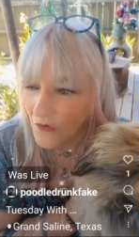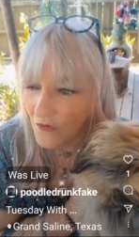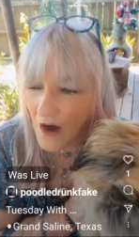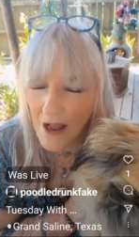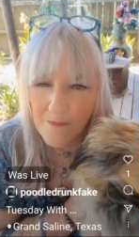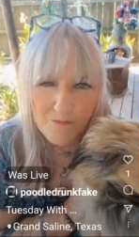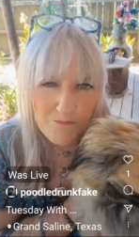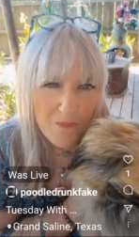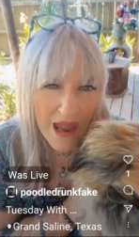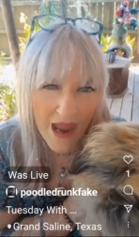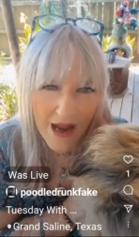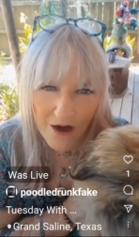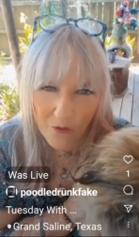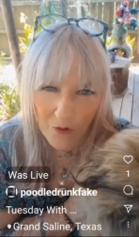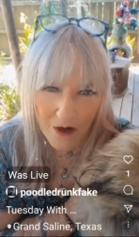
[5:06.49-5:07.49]
Right
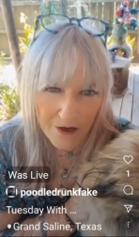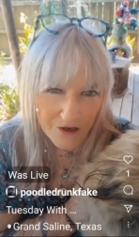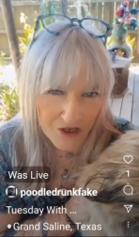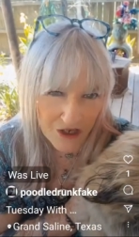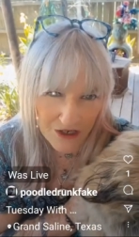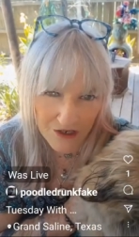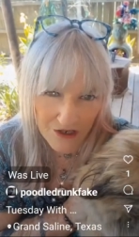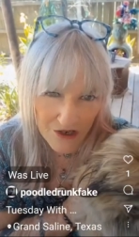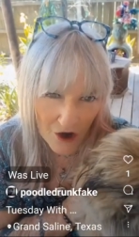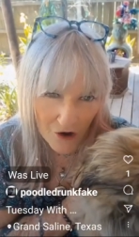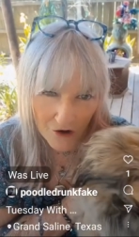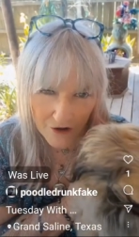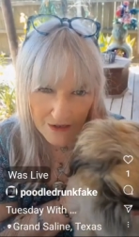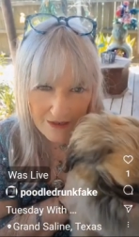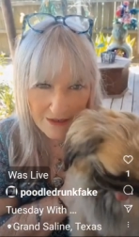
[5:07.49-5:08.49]
back where she
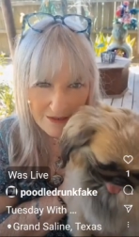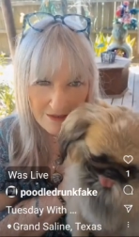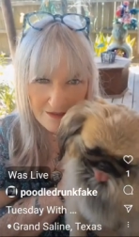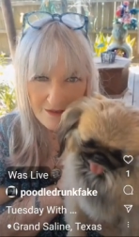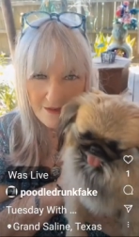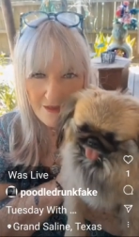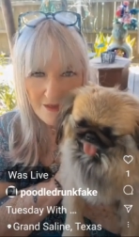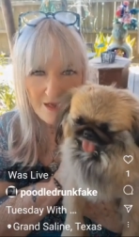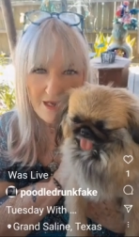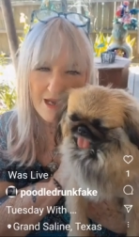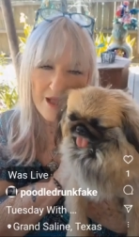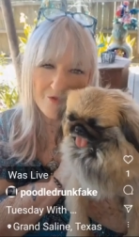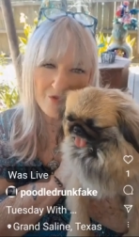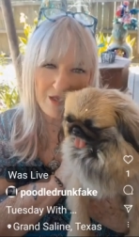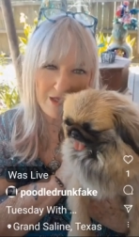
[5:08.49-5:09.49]
started. And
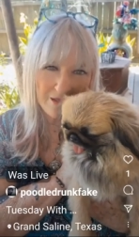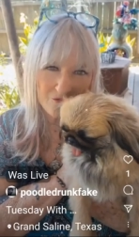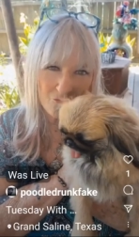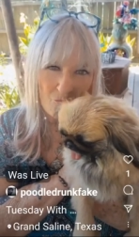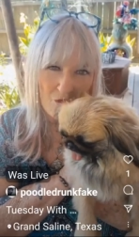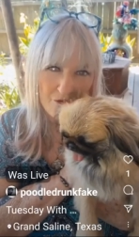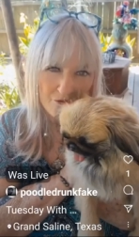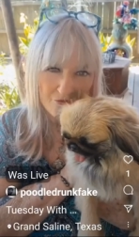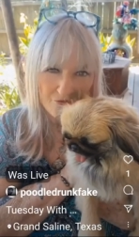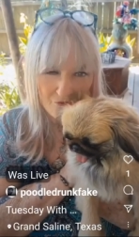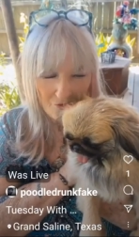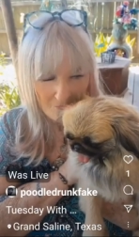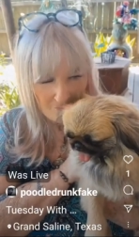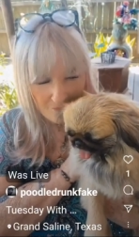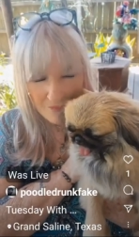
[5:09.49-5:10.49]
I think it's
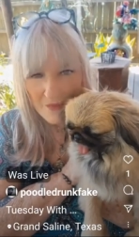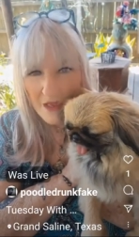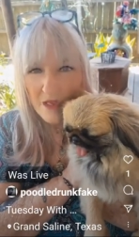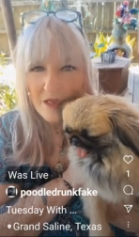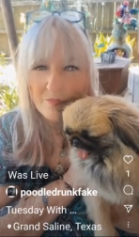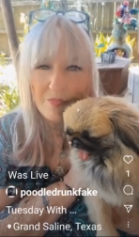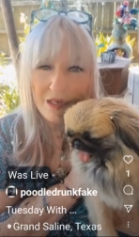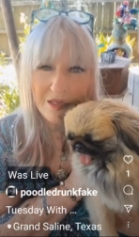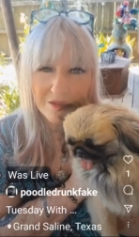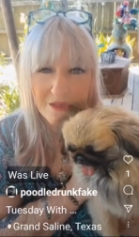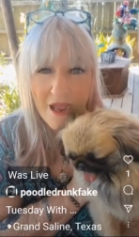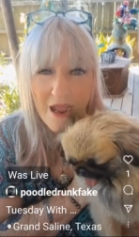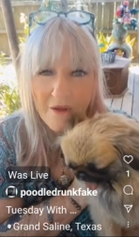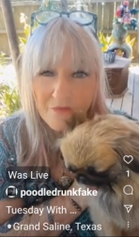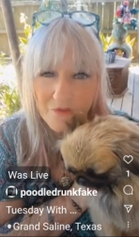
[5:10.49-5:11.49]
wonderful. Because
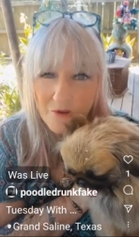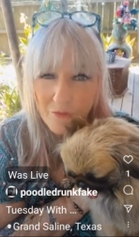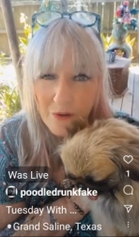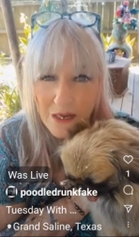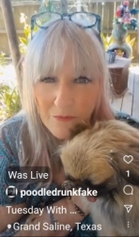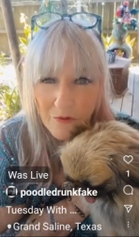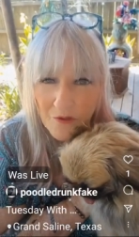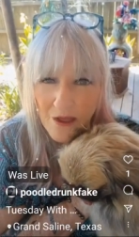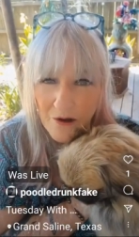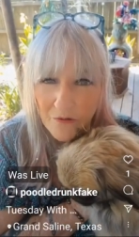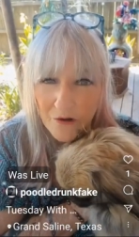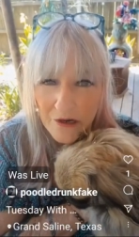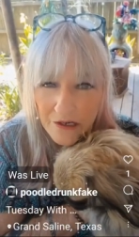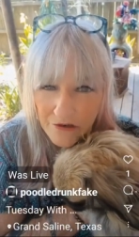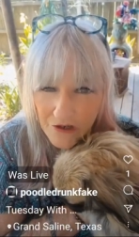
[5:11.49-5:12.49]
half of the people that
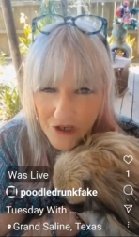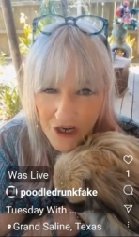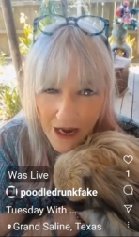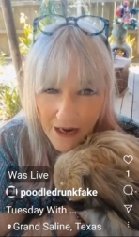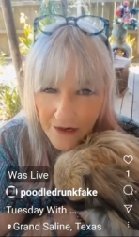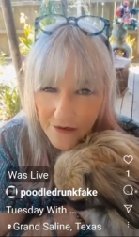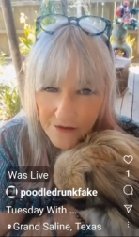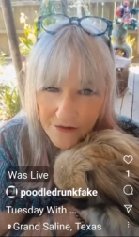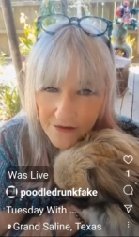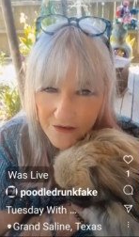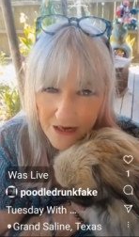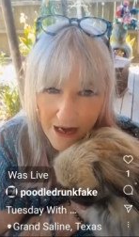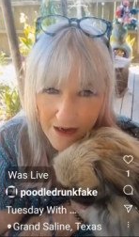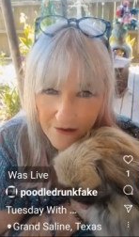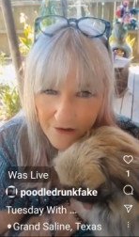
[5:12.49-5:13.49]
were in her chat couldn't
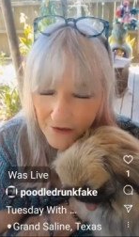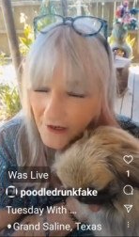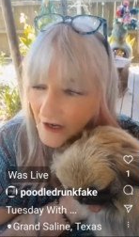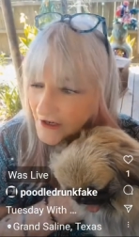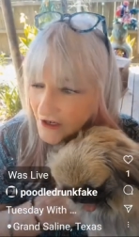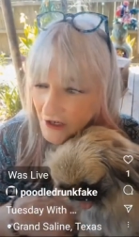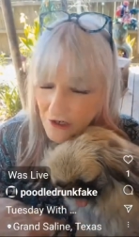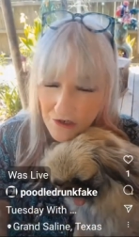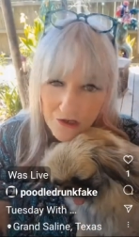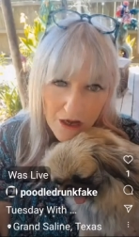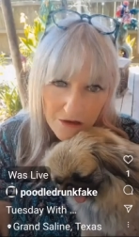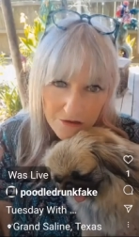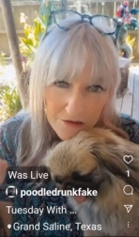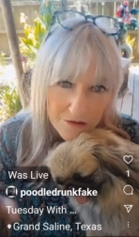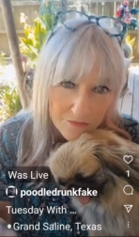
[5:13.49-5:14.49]
stand her because she'd
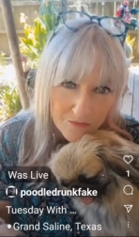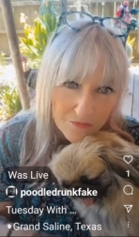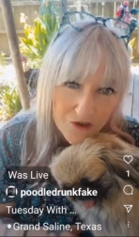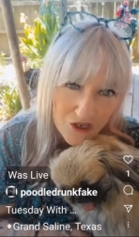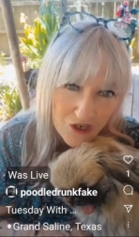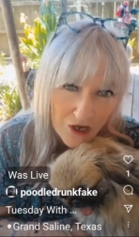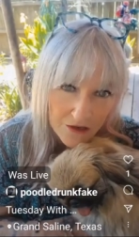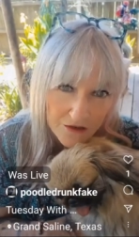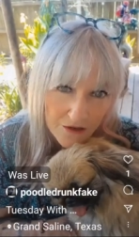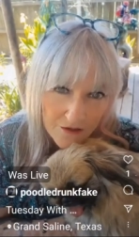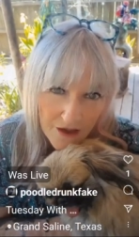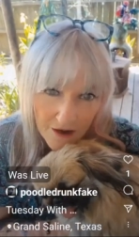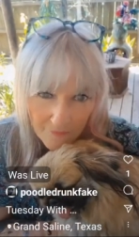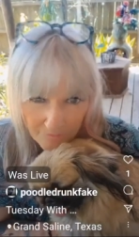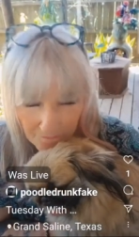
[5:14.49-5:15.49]
done some shit to
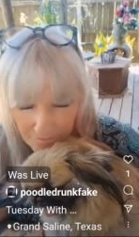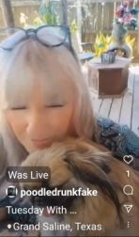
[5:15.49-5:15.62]
them.